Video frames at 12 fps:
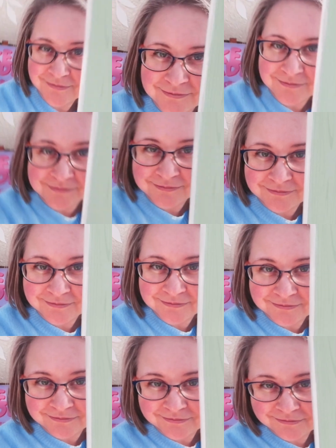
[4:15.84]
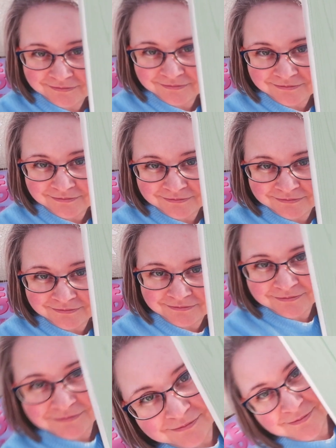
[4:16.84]
of the page just to kind of,
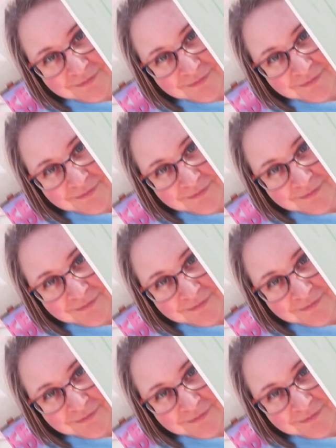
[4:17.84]
I